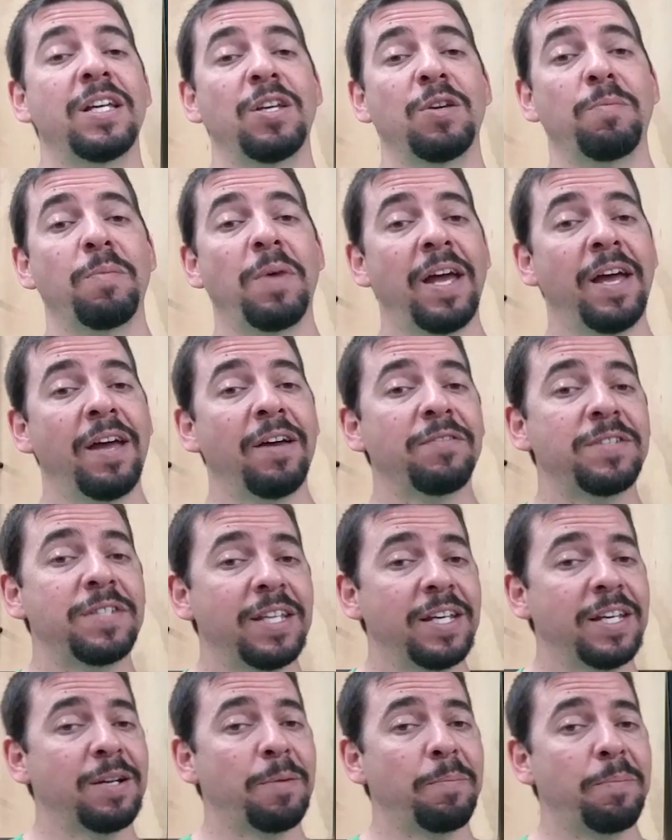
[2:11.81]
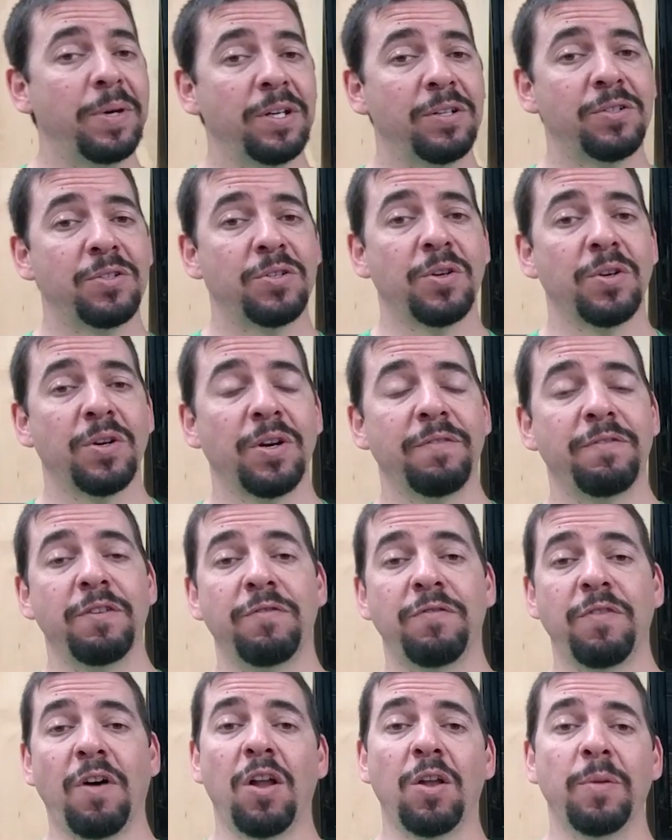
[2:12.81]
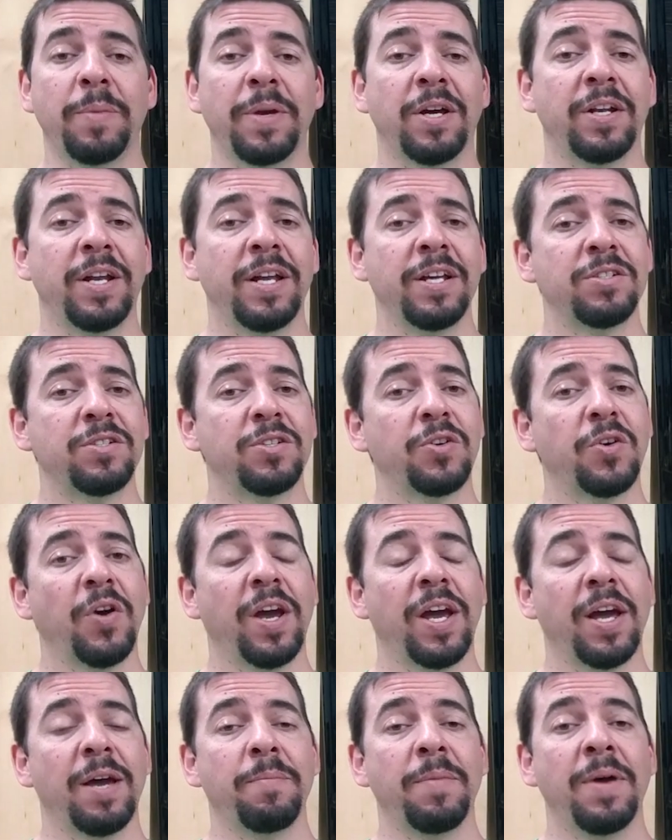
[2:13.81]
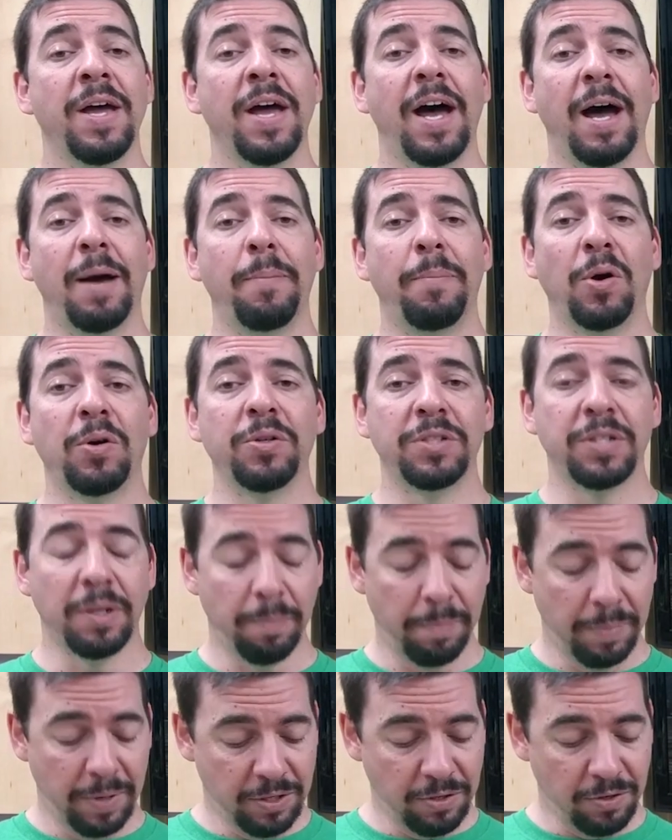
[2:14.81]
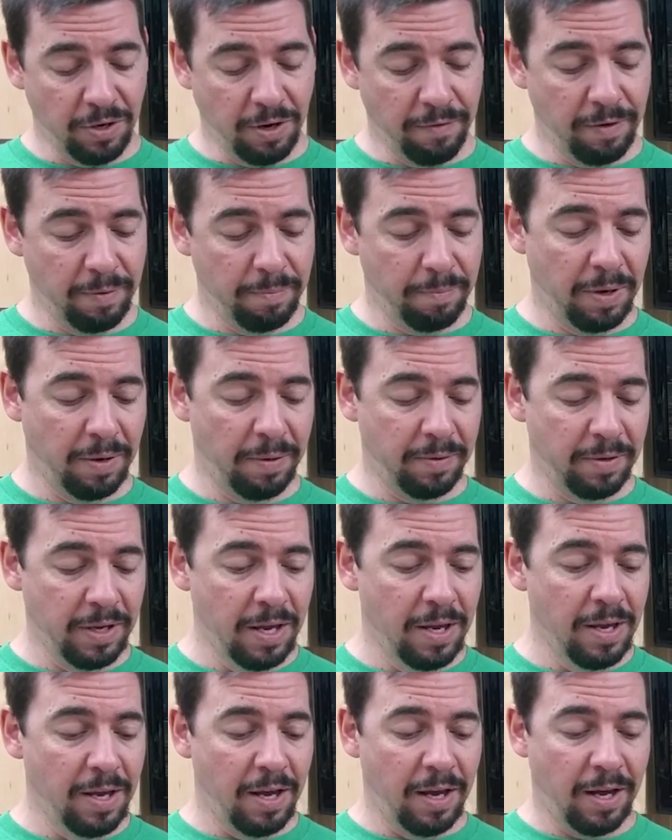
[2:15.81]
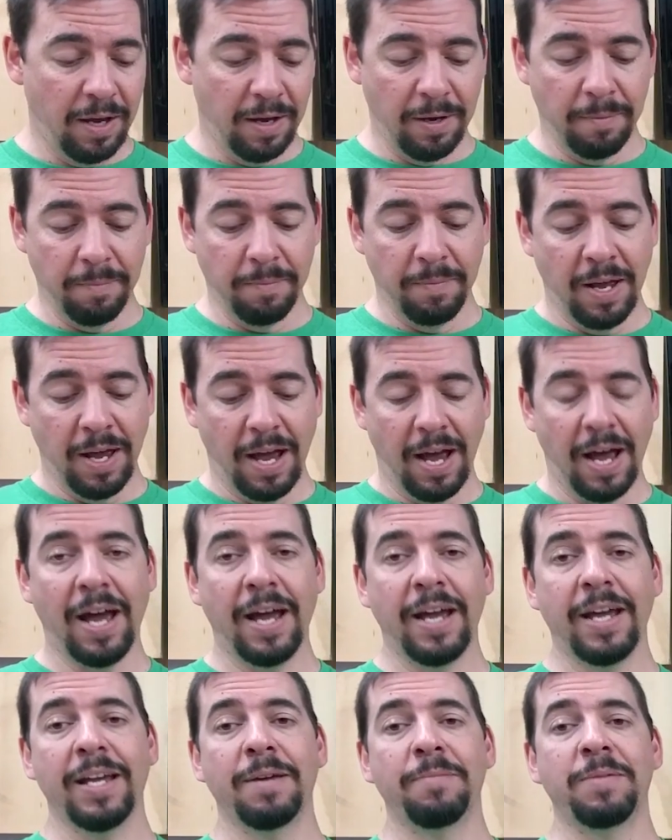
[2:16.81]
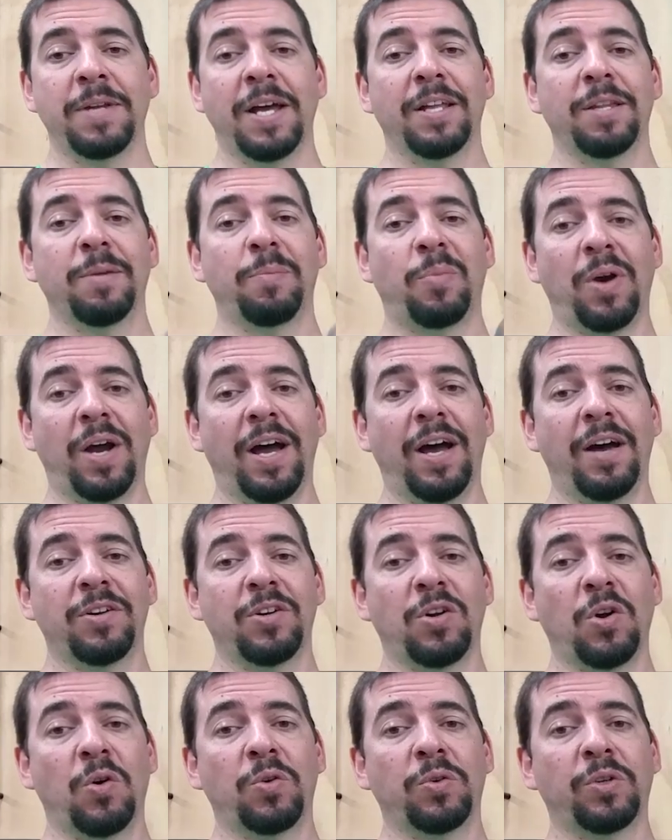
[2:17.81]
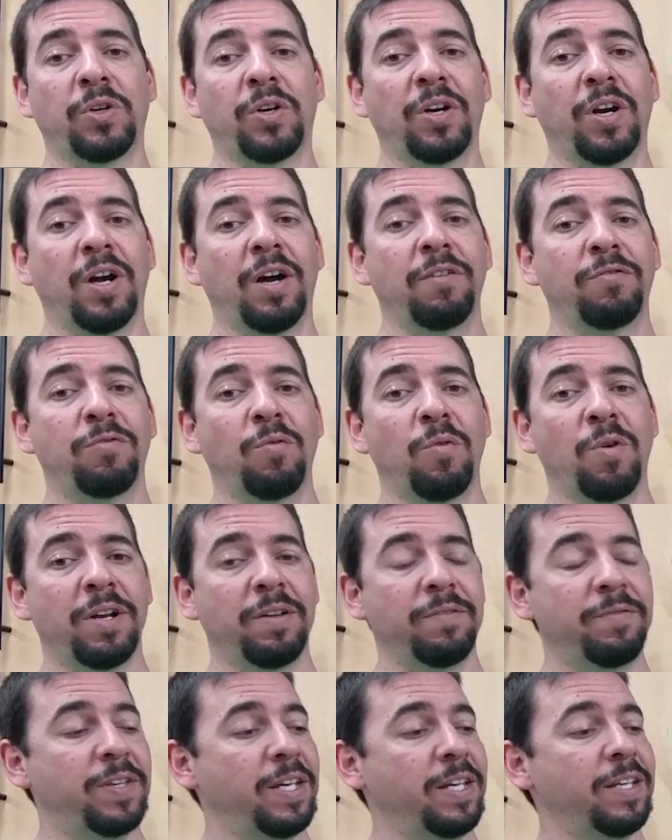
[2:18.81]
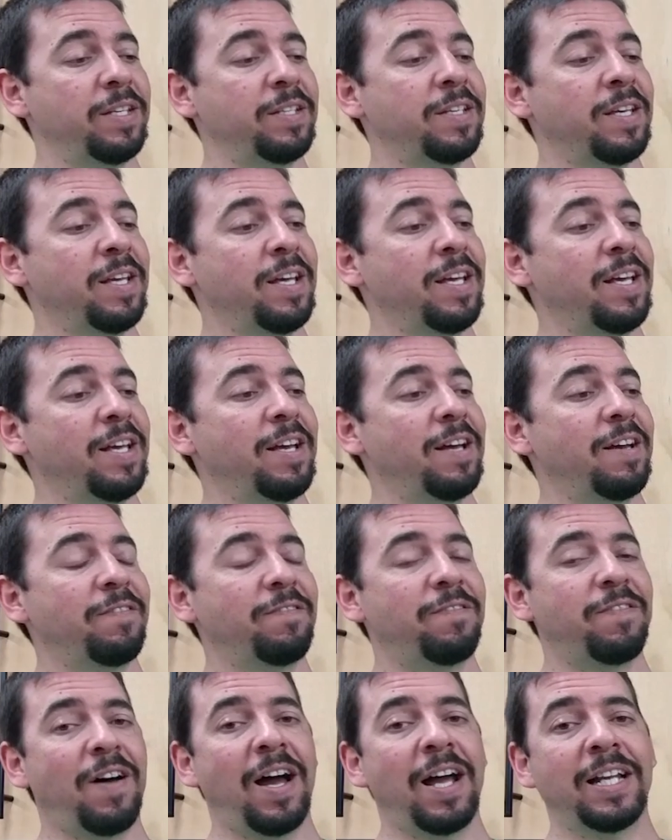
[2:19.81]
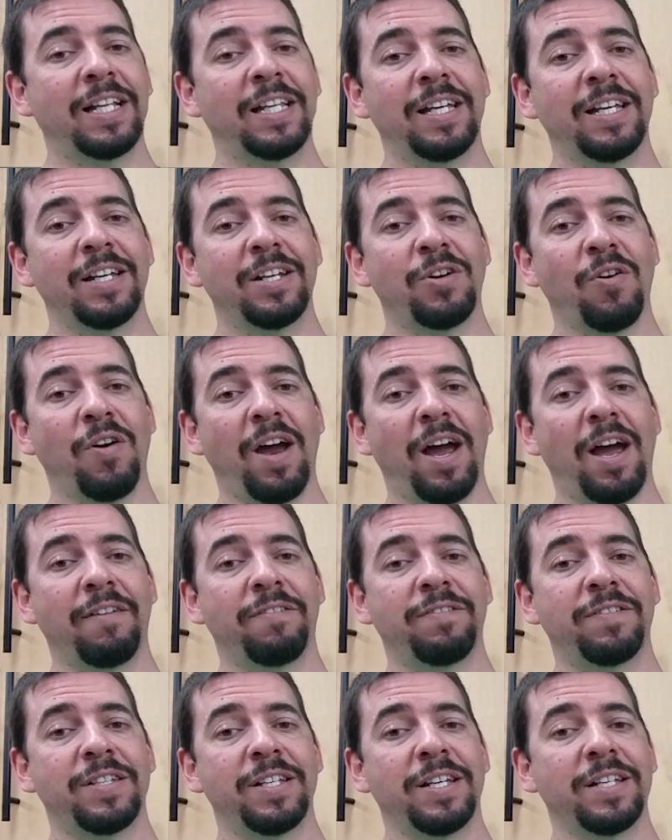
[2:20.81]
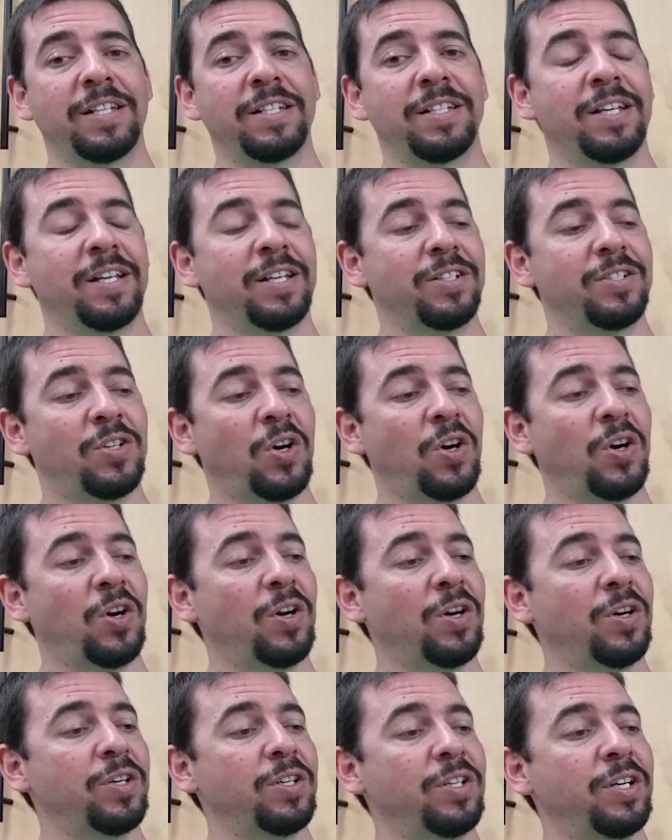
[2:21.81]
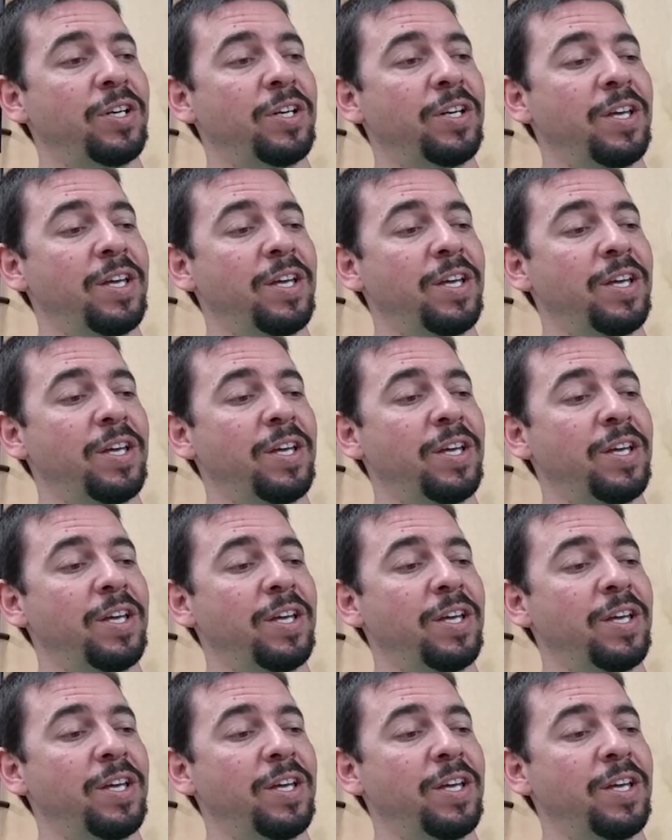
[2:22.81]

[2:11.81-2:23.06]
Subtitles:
You may have seen a picture. If you follow me on Instagram, I posted a picture of it, but I am now the proud owner of one of these finely crafted, turned,